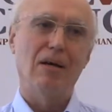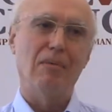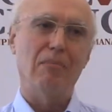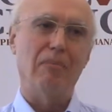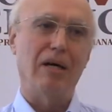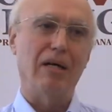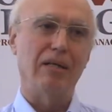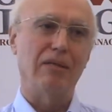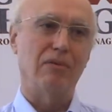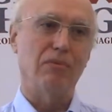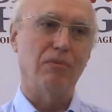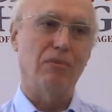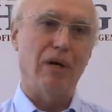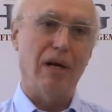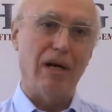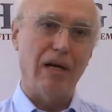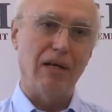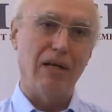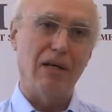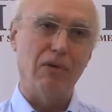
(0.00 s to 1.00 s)
But
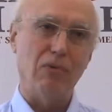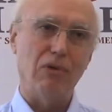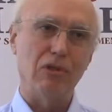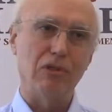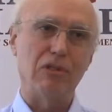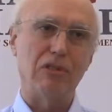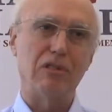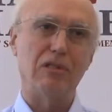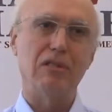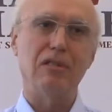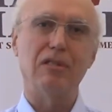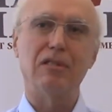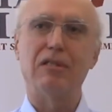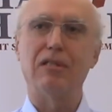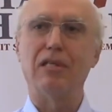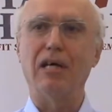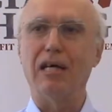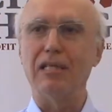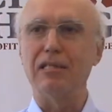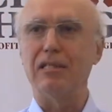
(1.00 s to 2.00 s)
while I was
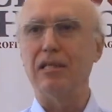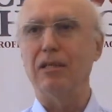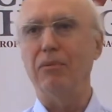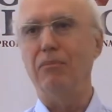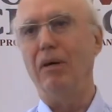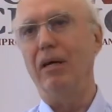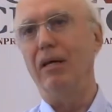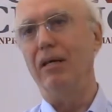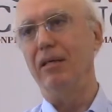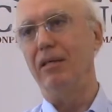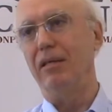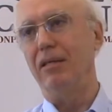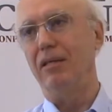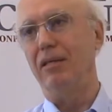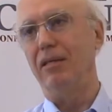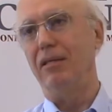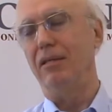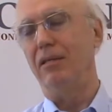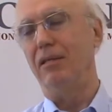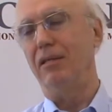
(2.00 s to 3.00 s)
starting my
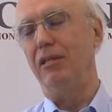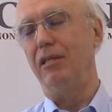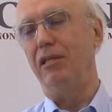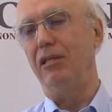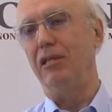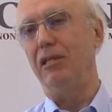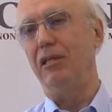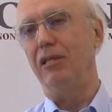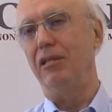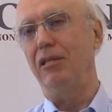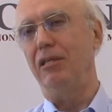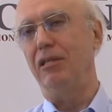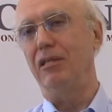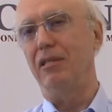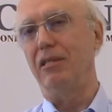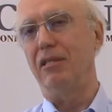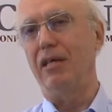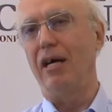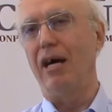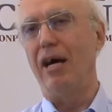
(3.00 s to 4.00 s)
teaching
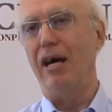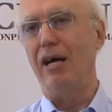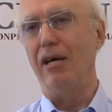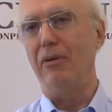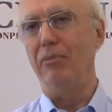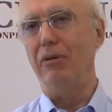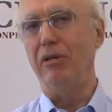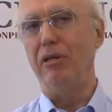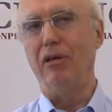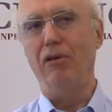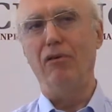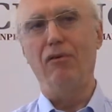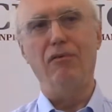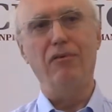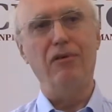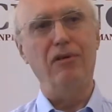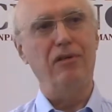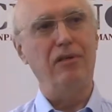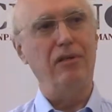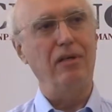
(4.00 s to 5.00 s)
time in the
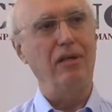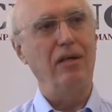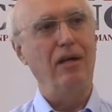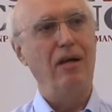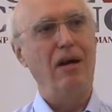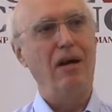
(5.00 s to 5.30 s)
university,